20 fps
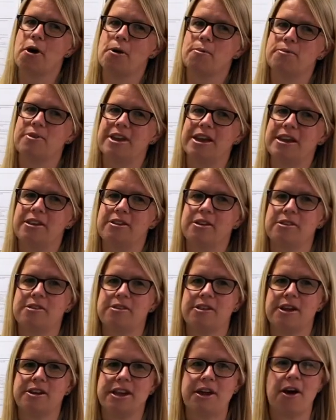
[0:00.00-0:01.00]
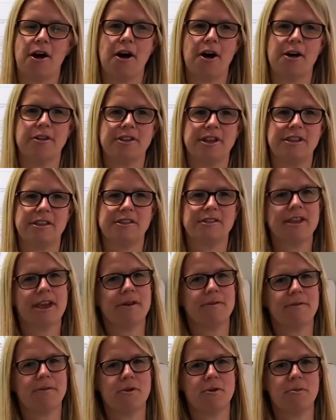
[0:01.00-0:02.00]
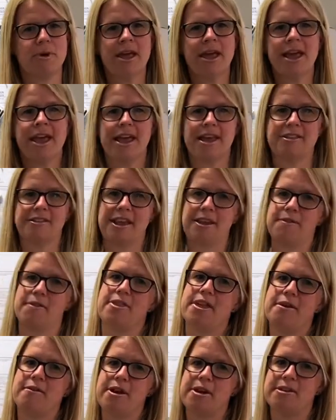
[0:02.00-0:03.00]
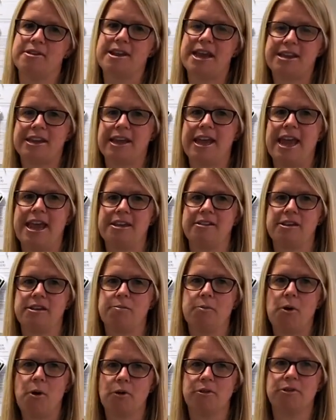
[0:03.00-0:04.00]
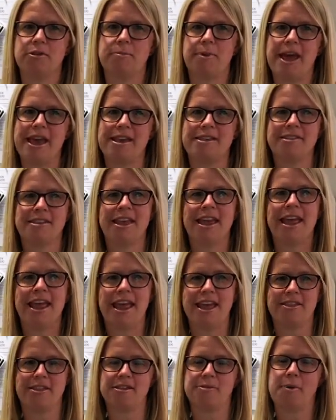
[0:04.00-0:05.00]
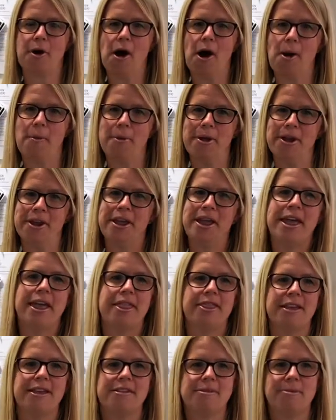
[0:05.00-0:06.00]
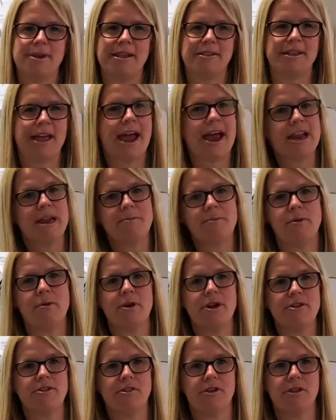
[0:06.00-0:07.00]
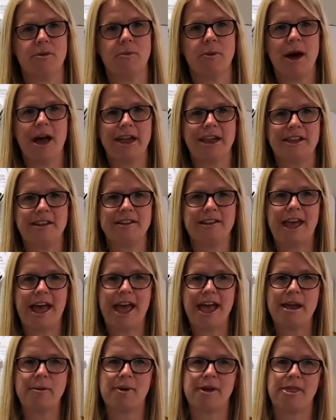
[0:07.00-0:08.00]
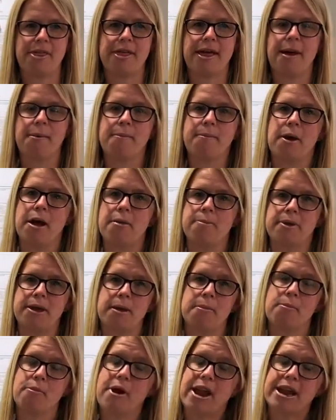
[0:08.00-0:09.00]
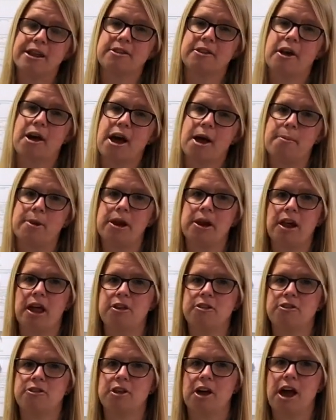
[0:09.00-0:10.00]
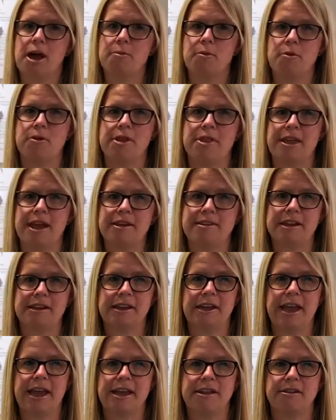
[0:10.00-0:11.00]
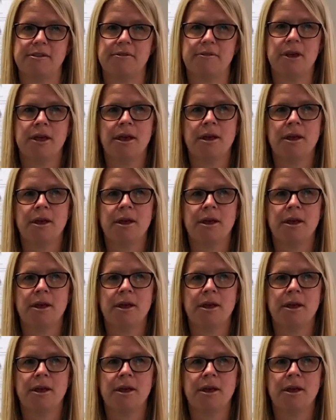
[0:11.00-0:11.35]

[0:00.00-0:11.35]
opting to study art in the sixth form is given their own dedicated pod space in the department. This means at any point during the working day, whether that might be at break time, at lunchtime or in their dedicated